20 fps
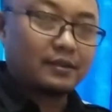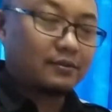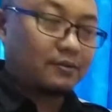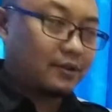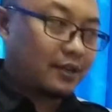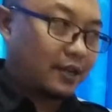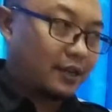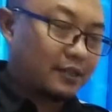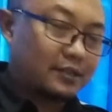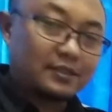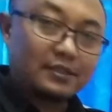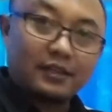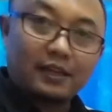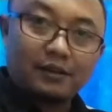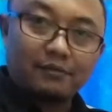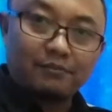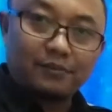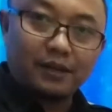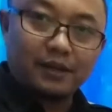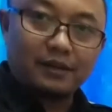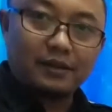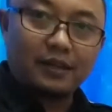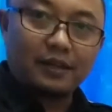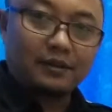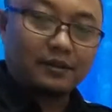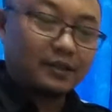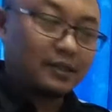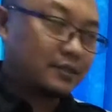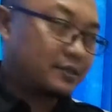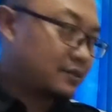That is not mean that
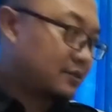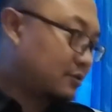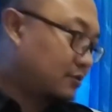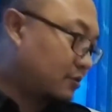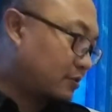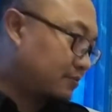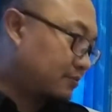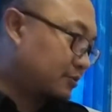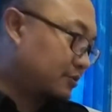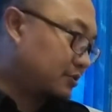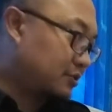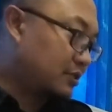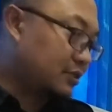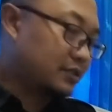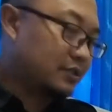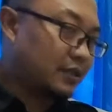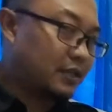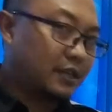the Scopus search